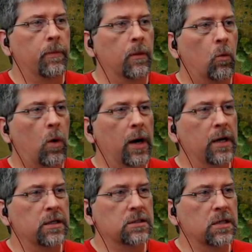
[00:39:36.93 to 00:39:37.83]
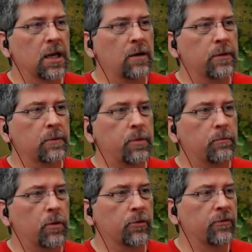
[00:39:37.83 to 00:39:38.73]
Why it doesn't allow me to put
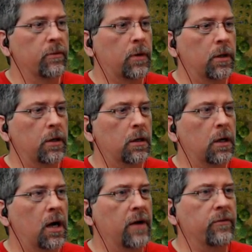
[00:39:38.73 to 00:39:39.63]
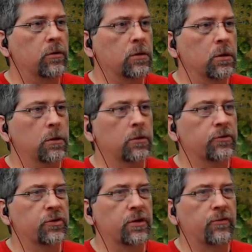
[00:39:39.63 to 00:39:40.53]
both of them on there, I have no clue.
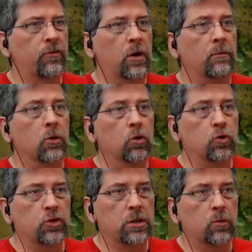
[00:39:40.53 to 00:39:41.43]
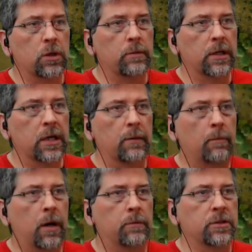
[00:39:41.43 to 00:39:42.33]
So therefore, I'm losing one of my gamma
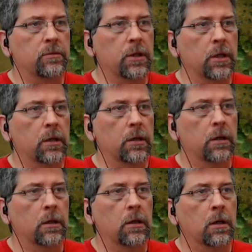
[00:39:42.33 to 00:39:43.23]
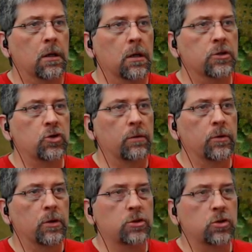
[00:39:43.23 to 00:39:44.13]
bombs immediately. So I'm
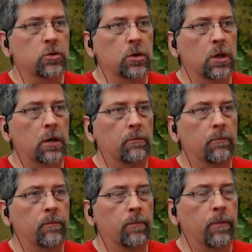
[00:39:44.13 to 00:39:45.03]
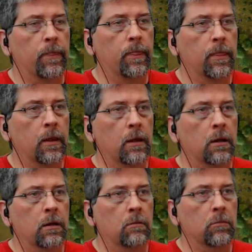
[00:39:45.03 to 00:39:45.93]
going to
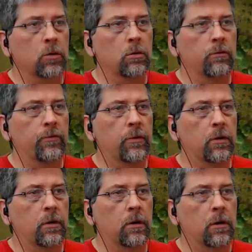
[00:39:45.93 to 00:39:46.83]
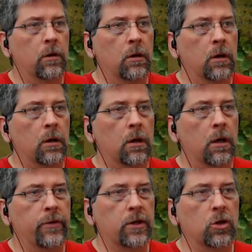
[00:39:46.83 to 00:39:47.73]
move
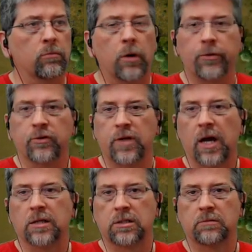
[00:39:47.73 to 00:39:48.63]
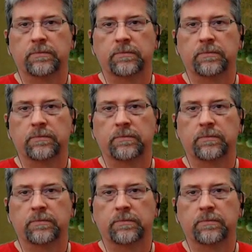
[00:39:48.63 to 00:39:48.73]
and then kill both those guys.